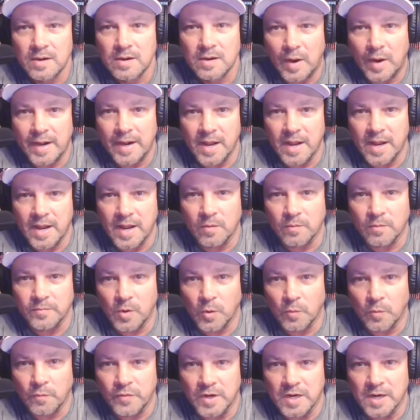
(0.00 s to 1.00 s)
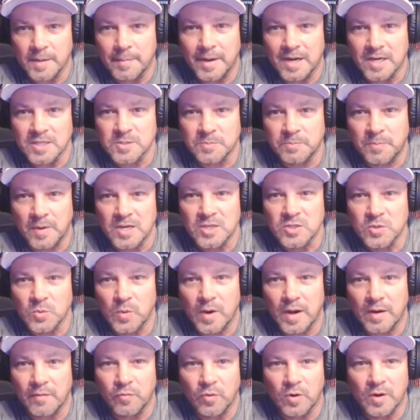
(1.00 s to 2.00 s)
Right now, don't forget about the
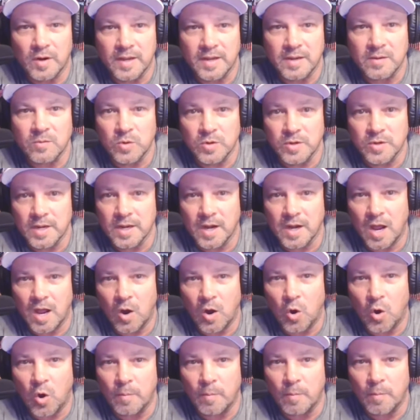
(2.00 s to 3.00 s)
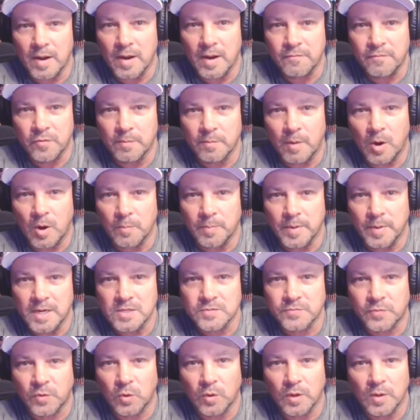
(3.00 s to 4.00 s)
special we have running. You can get all my football
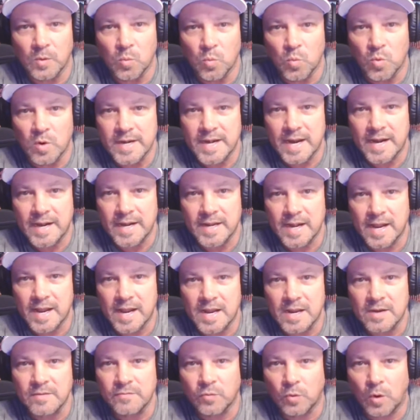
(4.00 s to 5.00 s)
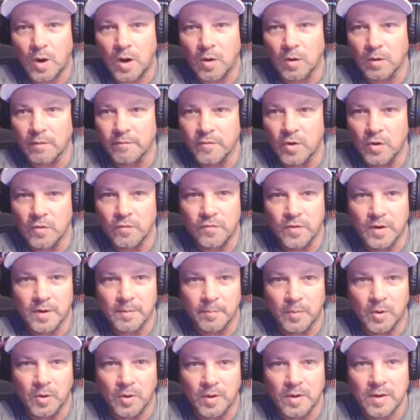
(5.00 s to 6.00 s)
picks for only $1.99 for all of
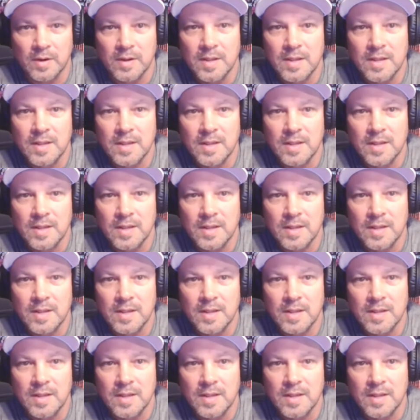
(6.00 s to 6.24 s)
November.